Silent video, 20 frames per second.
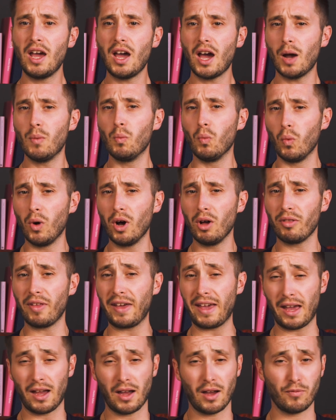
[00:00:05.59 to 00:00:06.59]
and while
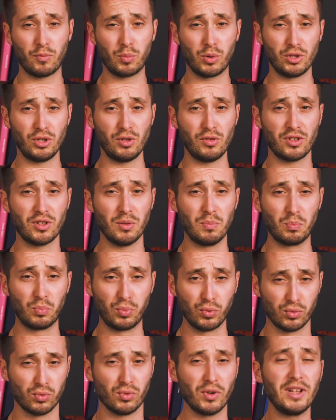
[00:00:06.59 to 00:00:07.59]
they have produced some
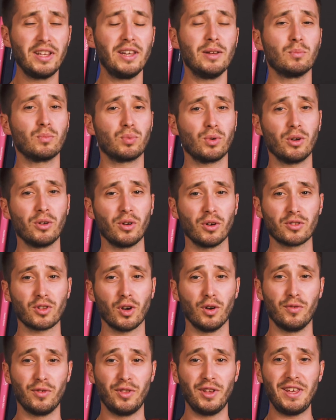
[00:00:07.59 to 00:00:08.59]
brilliant products
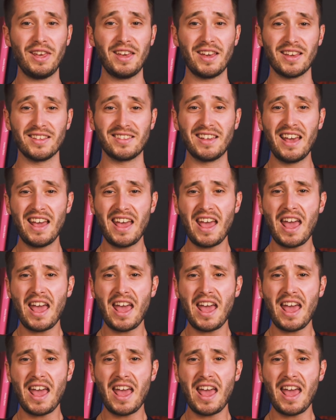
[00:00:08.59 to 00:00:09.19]
over the years,